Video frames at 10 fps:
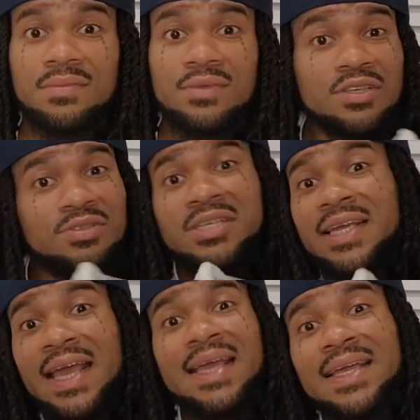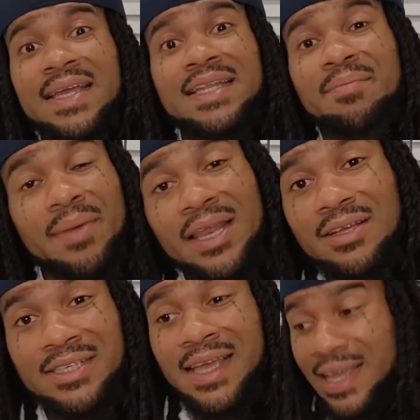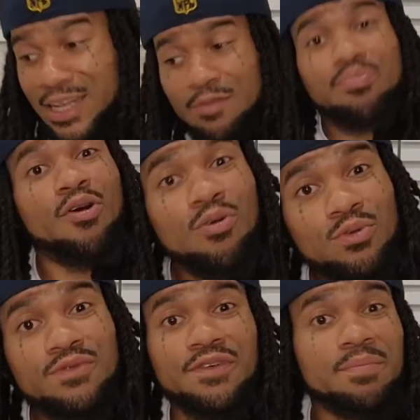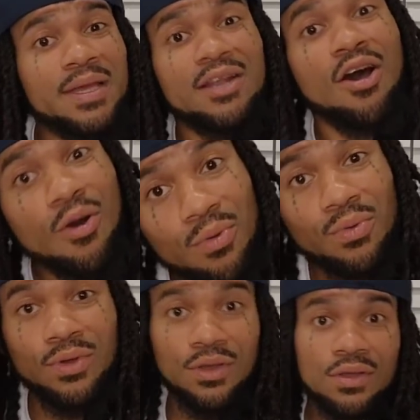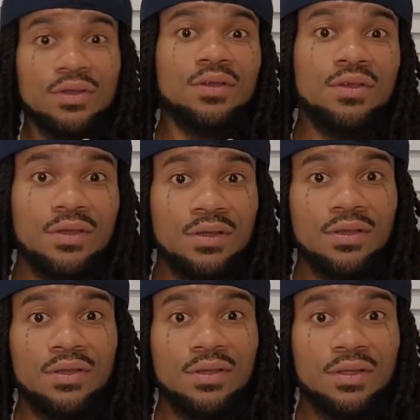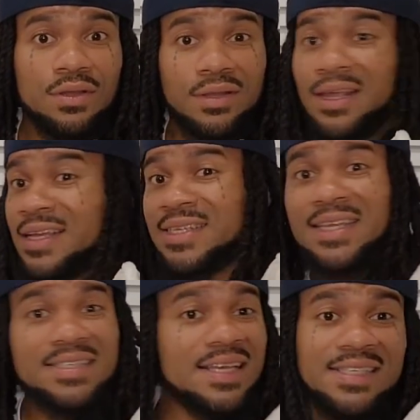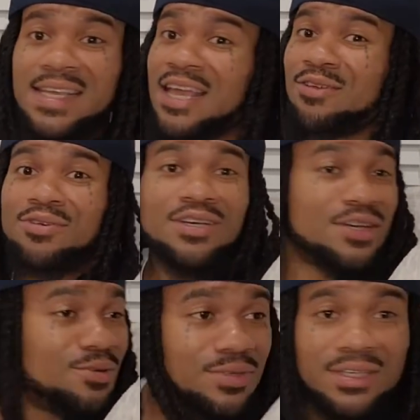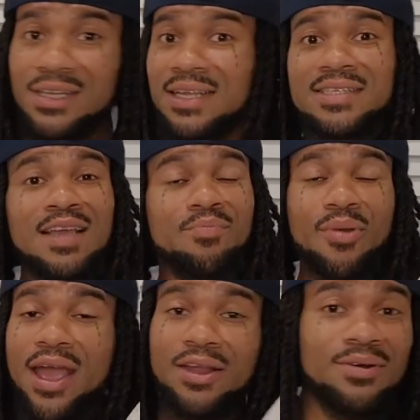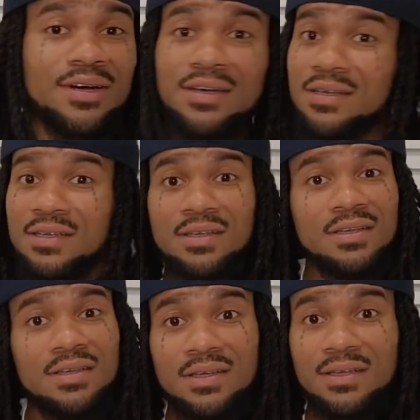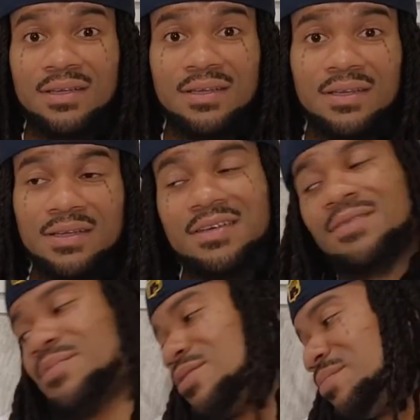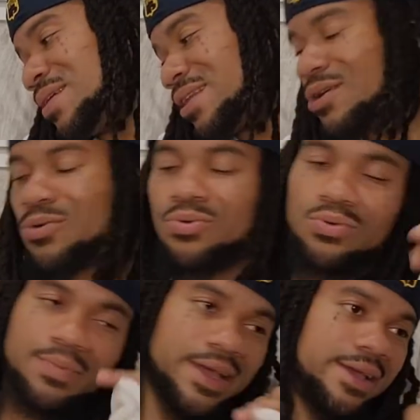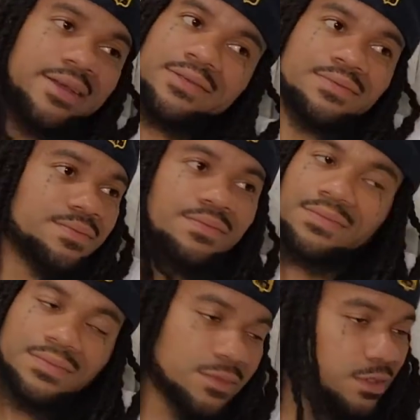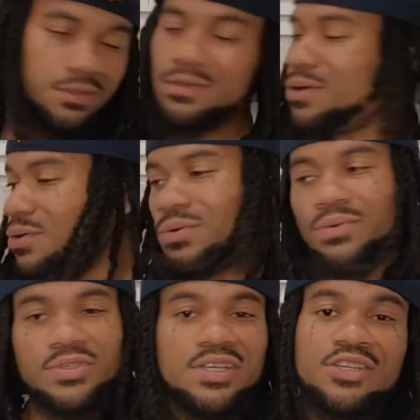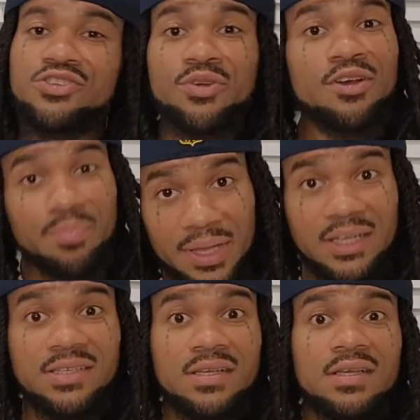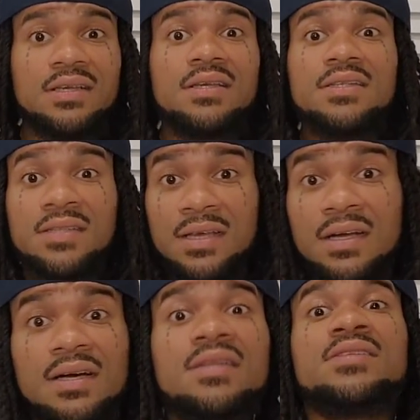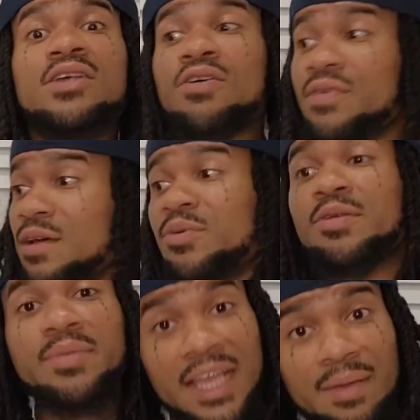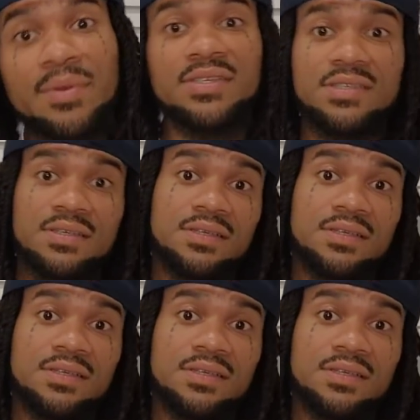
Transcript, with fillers: So she can't get the money out. She can't get the pros for being a hoe. Niggas ain't said she had no good coochie. Niggas ain't bragging on her. Come on, man. No, man. No, she a drill bitch. Tell her to stay over there with them demons.